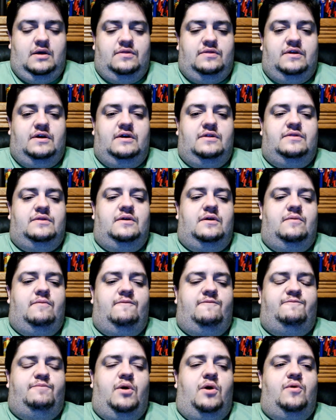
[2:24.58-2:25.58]
the
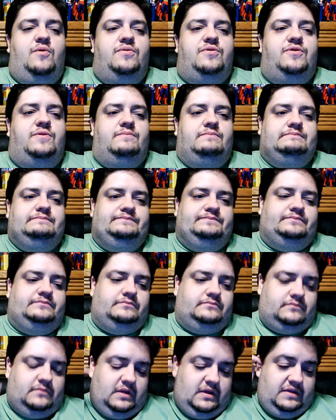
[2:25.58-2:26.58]
both
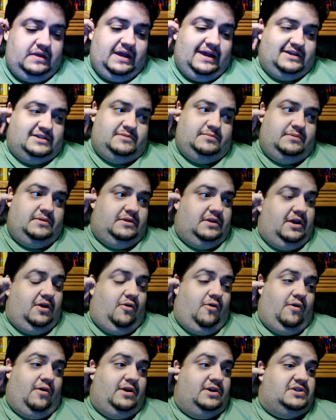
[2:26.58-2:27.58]
the, ex, the
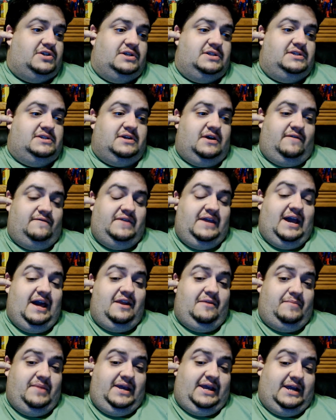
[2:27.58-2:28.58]
origins of the
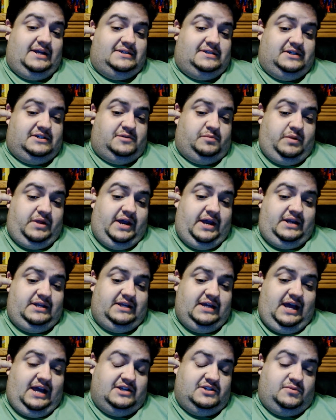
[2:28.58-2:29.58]
enemy gets explained,
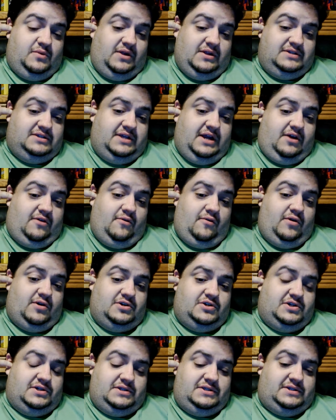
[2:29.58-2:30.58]
as well as their
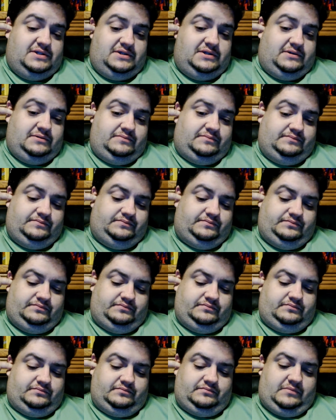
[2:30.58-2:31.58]
origins.
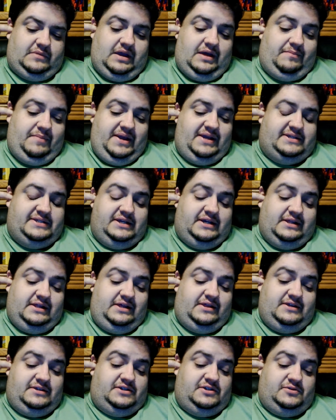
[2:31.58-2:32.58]
And basically,
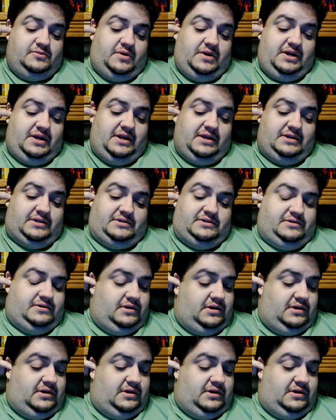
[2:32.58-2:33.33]
this is what it is.